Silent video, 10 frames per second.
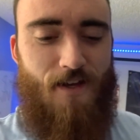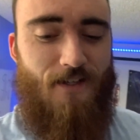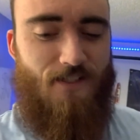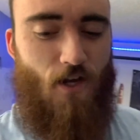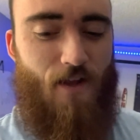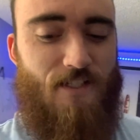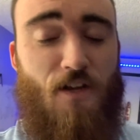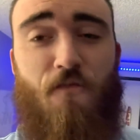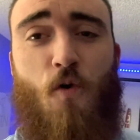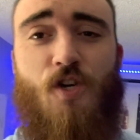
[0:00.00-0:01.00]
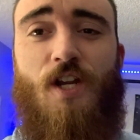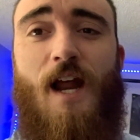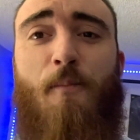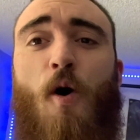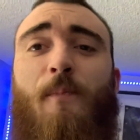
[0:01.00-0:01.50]
So that's unfortunate.
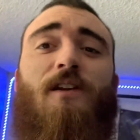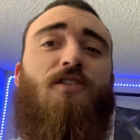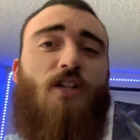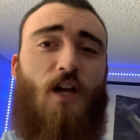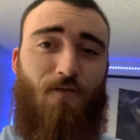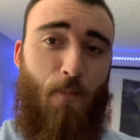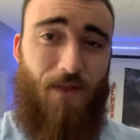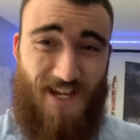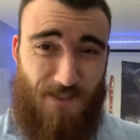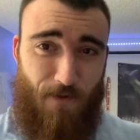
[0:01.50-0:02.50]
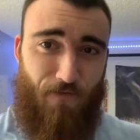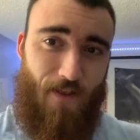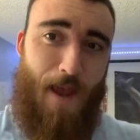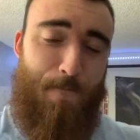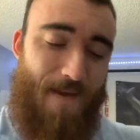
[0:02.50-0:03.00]
I'm hoping there's a good replacement for
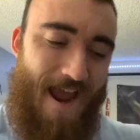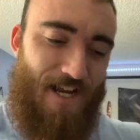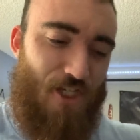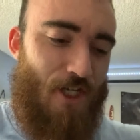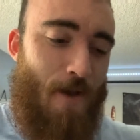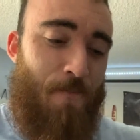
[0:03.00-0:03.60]
that match.